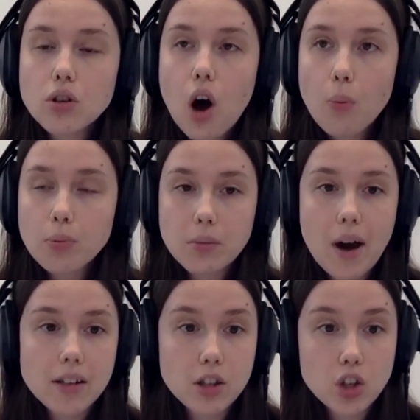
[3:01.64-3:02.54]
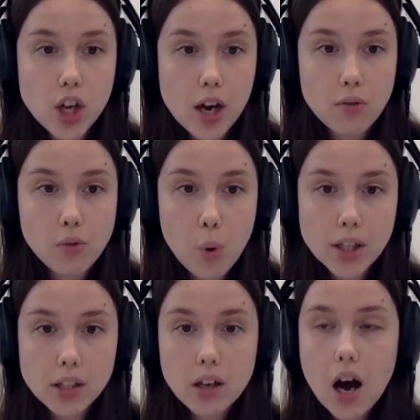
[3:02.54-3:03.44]
optimize the share of
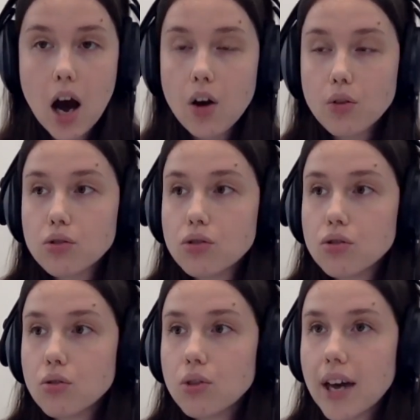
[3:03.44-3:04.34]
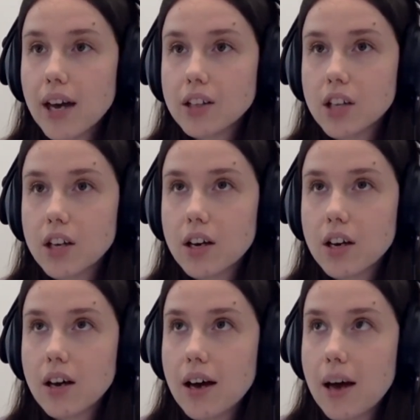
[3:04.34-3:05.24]
voice, how to get
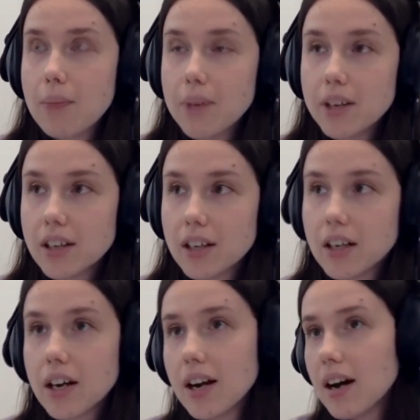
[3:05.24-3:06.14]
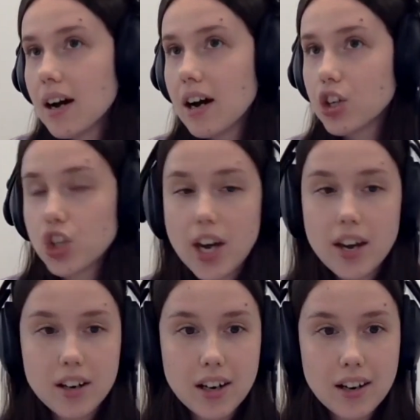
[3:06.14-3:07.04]
a bigger
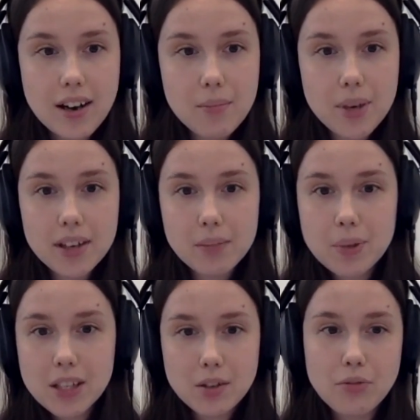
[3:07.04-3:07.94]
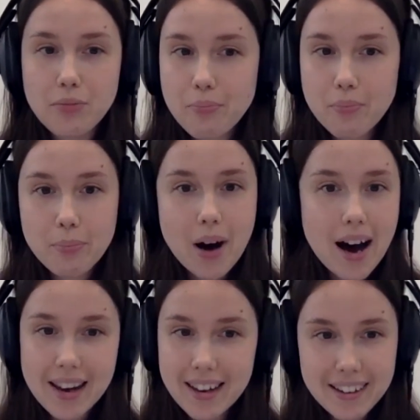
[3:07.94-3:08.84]
share, a bigger piece of
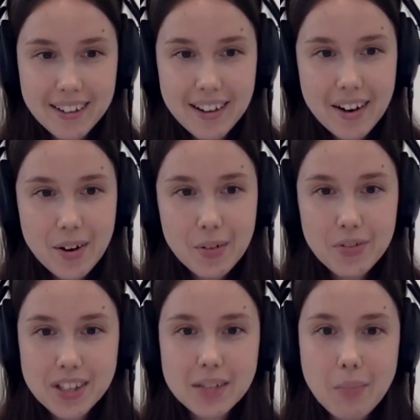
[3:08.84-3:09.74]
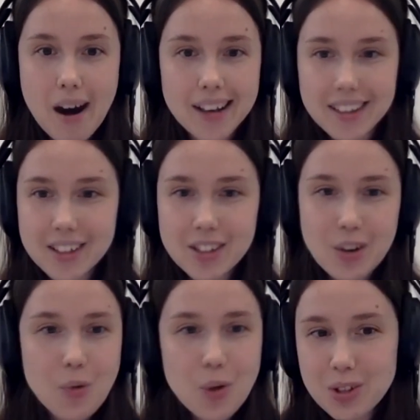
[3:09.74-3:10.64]
pie of this market. So
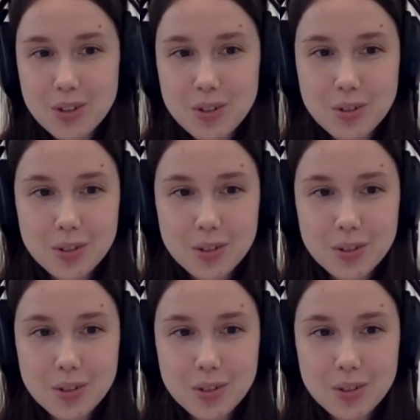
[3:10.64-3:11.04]
what to do?